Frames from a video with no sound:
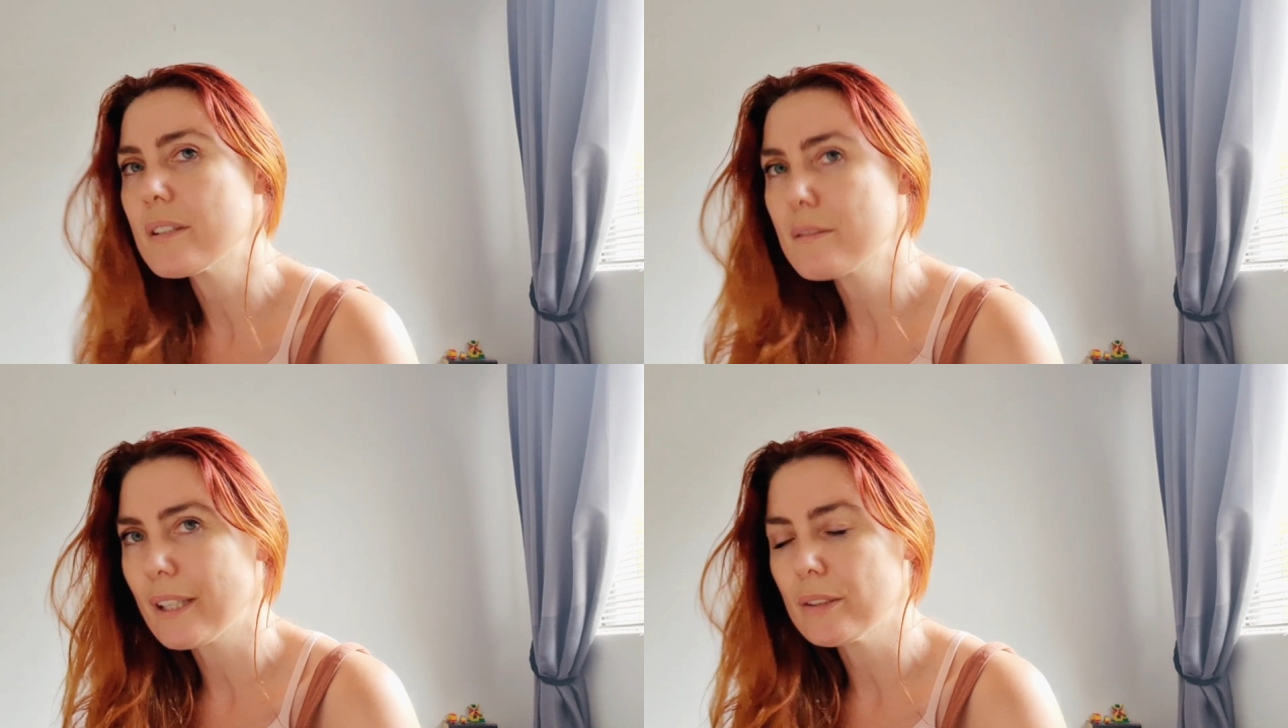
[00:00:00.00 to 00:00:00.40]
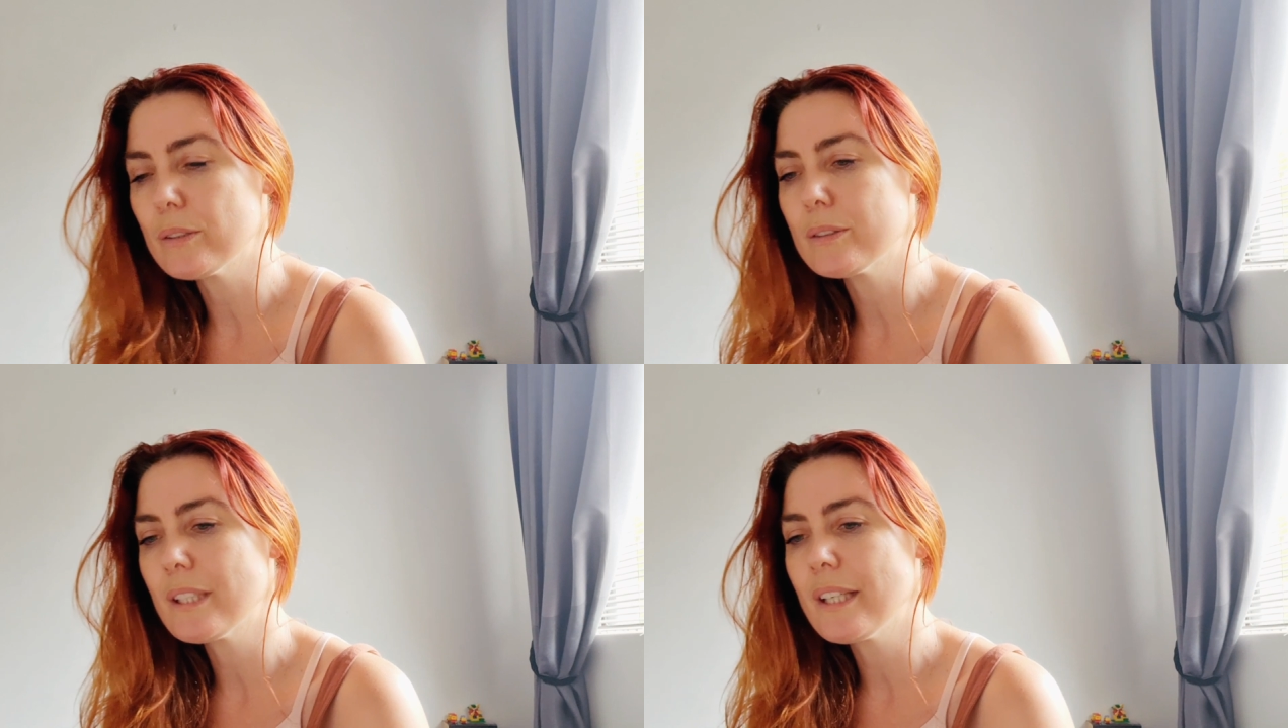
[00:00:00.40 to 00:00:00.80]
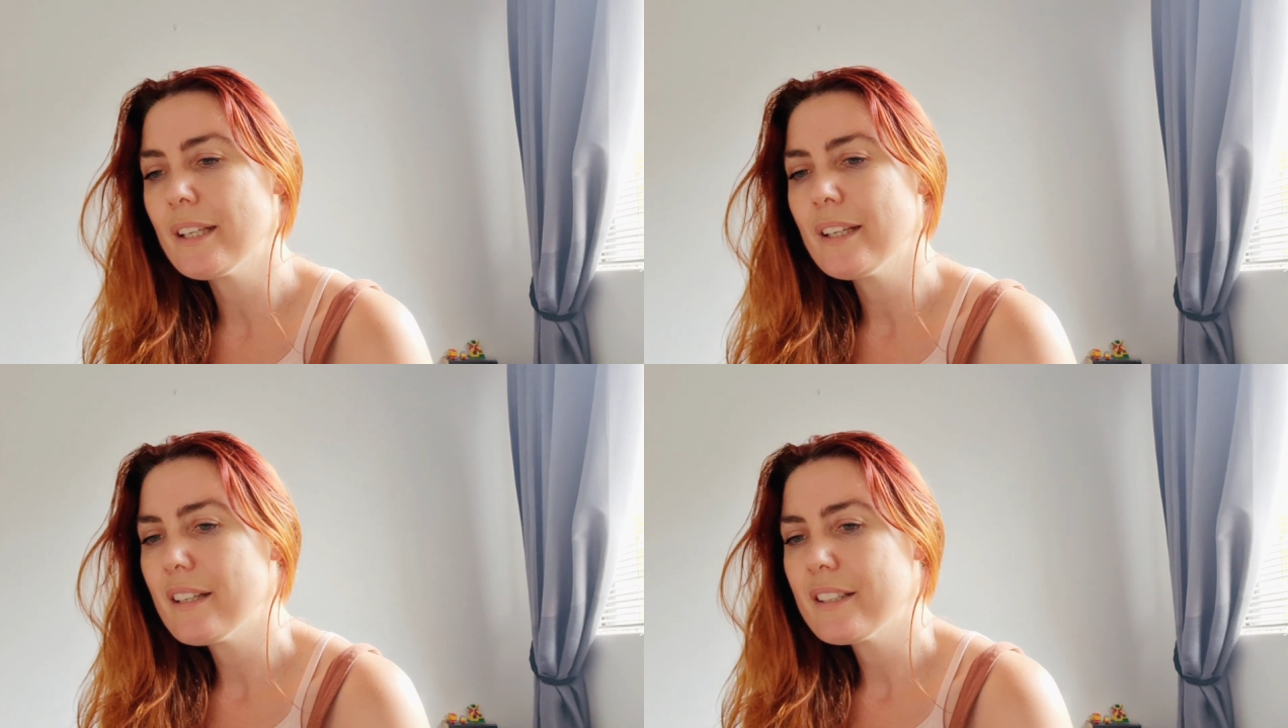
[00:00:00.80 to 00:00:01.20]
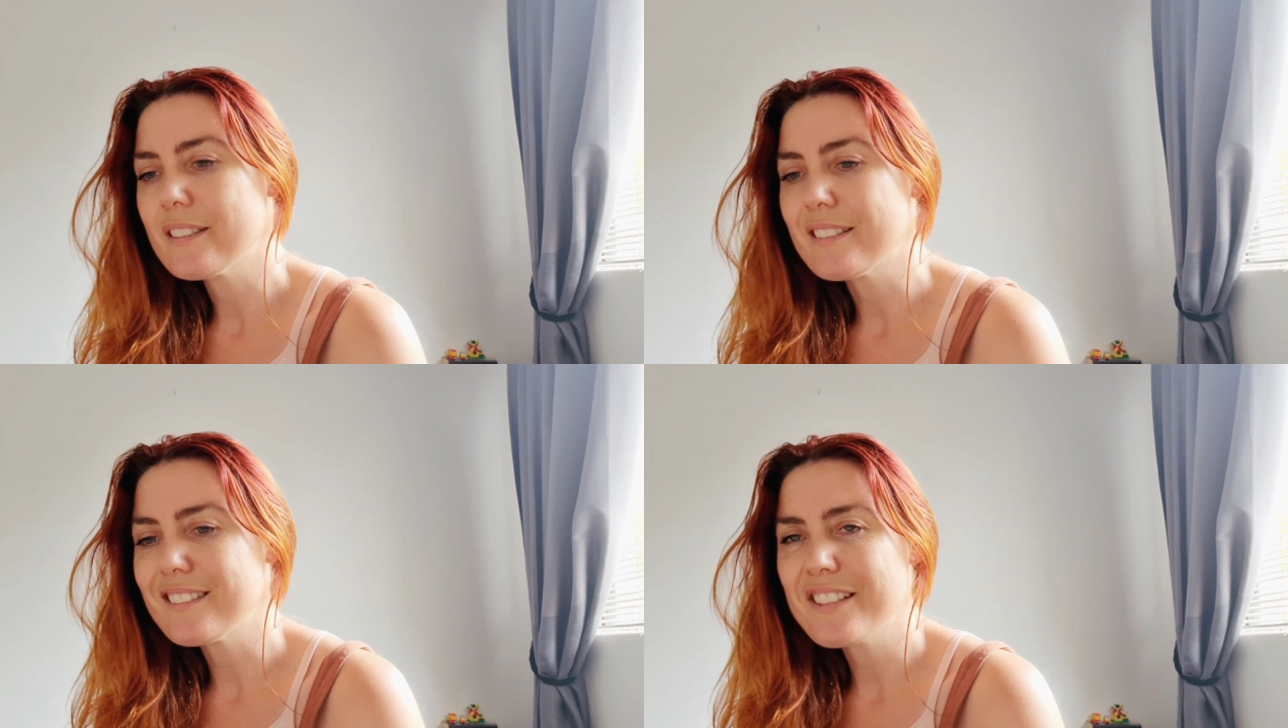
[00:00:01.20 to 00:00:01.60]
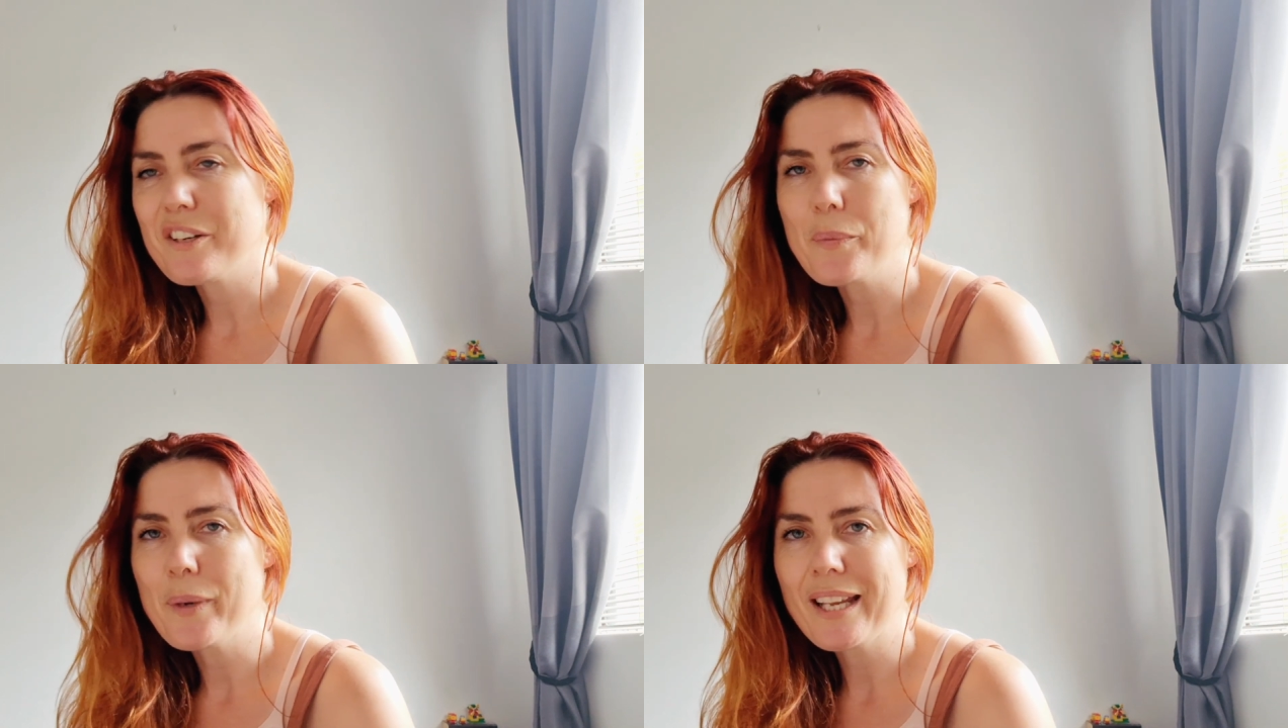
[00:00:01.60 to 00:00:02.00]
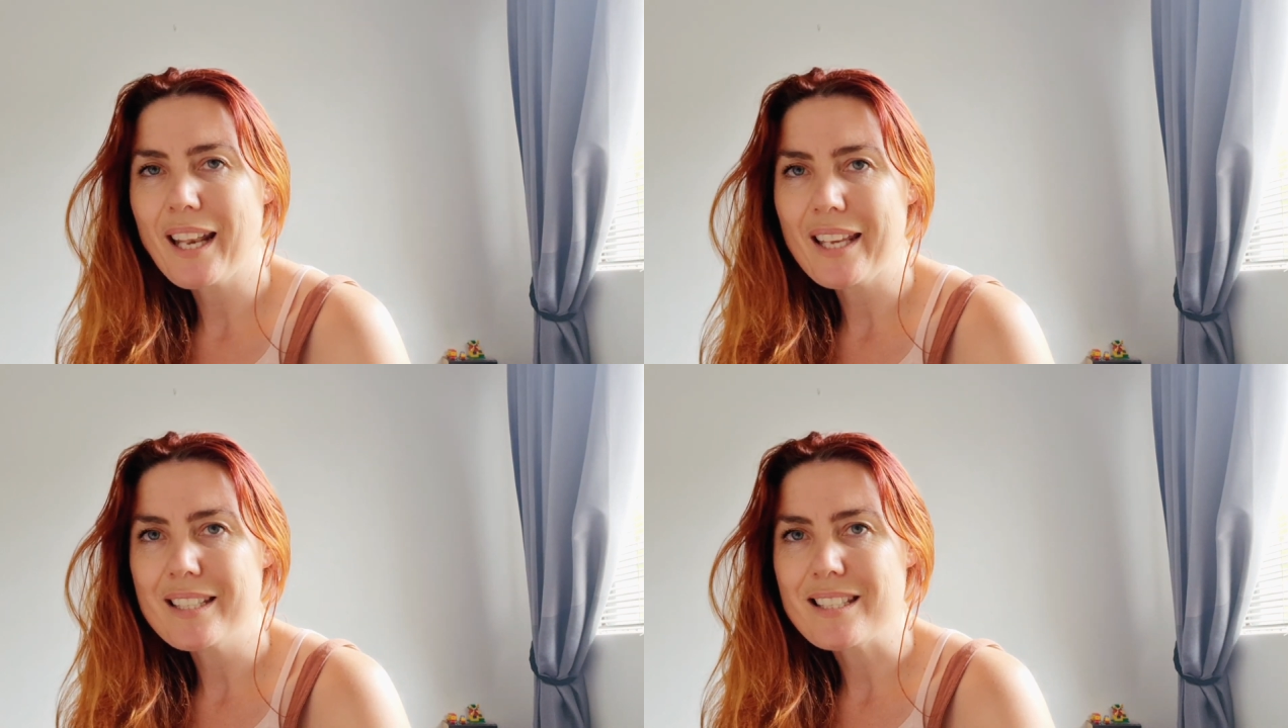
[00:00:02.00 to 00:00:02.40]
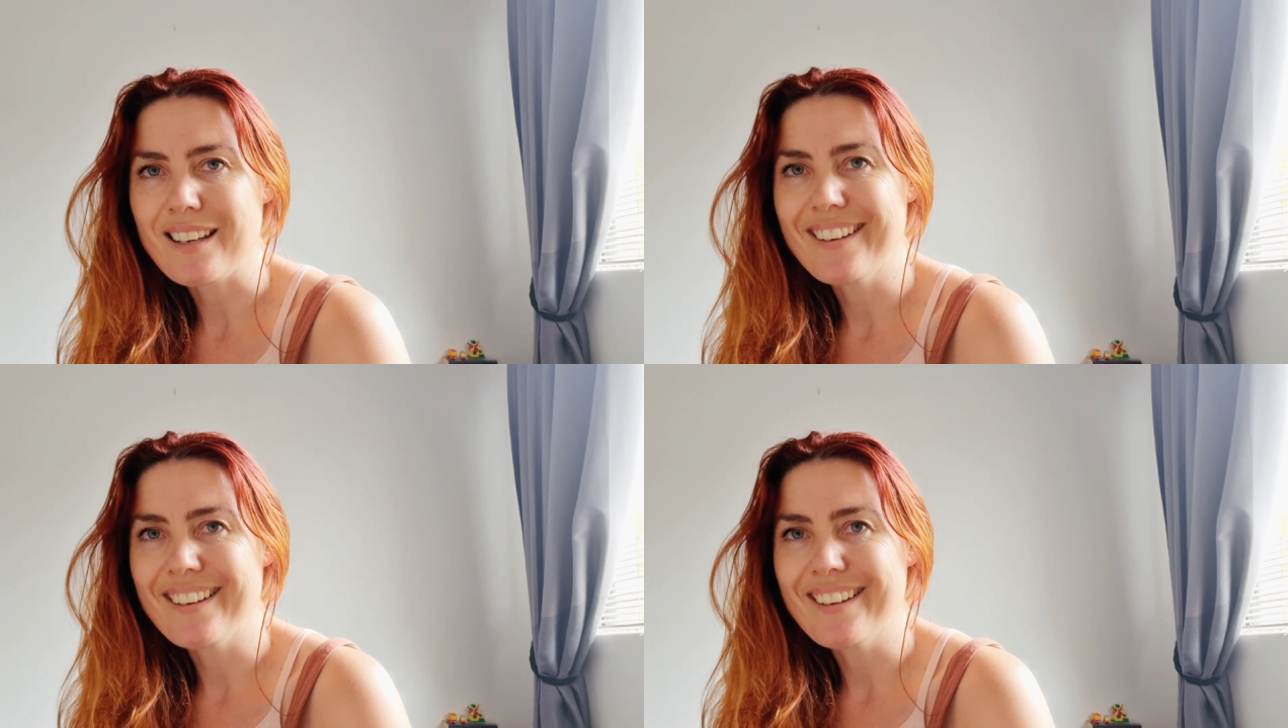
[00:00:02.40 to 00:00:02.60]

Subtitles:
record just a week later.